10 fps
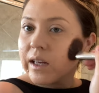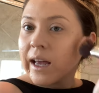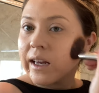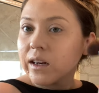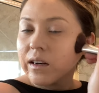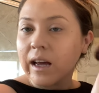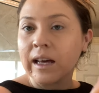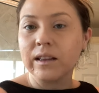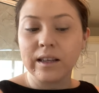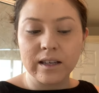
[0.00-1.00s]
and
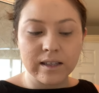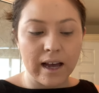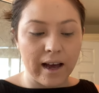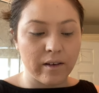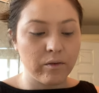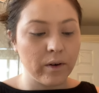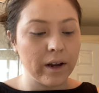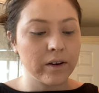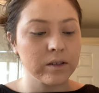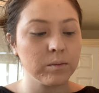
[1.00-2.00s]
at least halfway
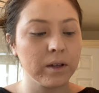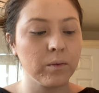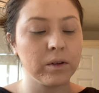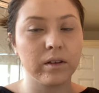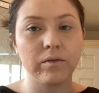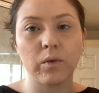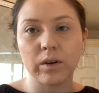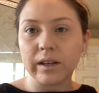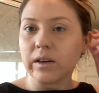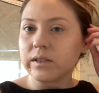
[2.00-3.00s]
or something with the
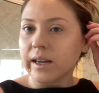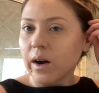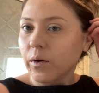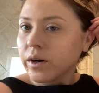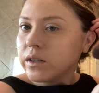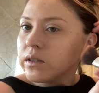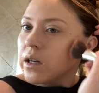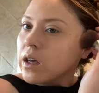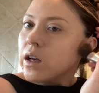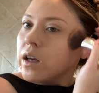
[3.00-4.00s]
4,000 hours.
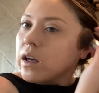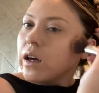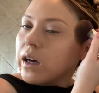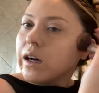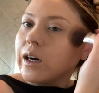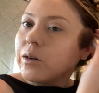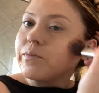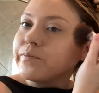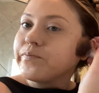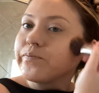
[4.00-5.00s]

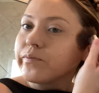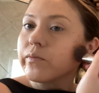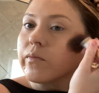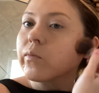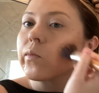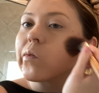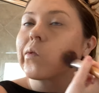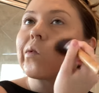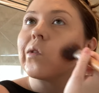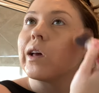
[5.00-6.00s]
And
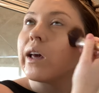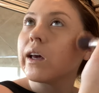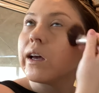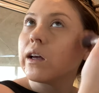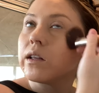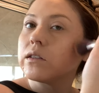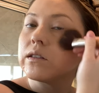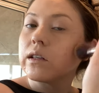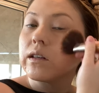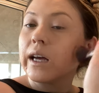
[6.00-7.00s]

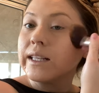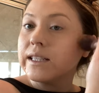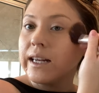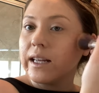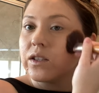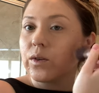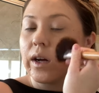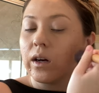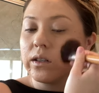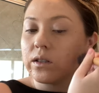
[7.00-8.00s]
I didn't, so I
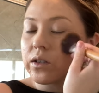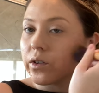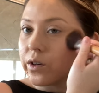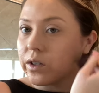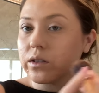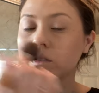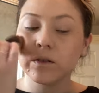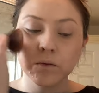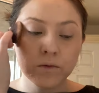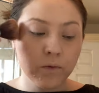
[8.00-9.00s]
got discouraged. It
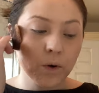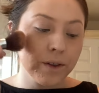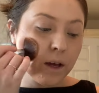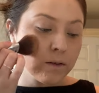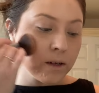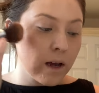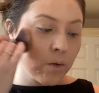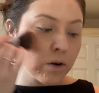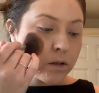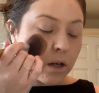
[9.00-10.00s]
was 4,000
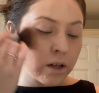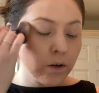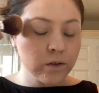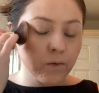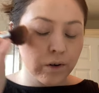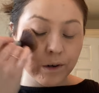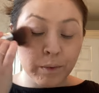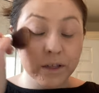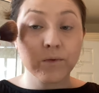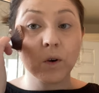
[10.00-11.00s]
hours. I thought it was 400,
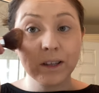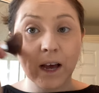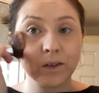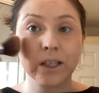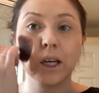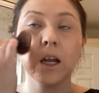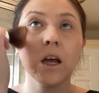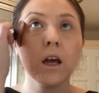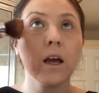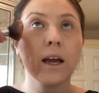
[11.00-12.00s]
but it's 4,000.
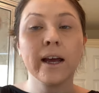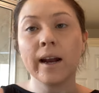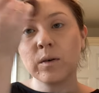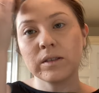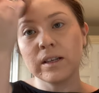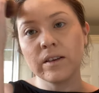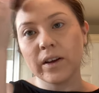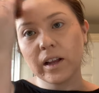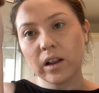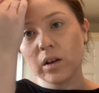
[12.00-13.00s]
And I wasn't
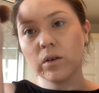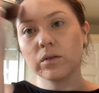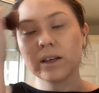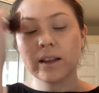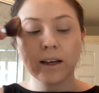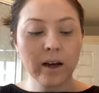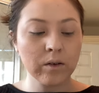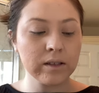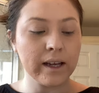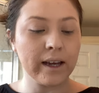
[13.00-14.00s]
even close. I think I
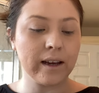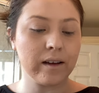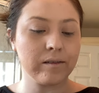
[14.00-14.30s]
was like,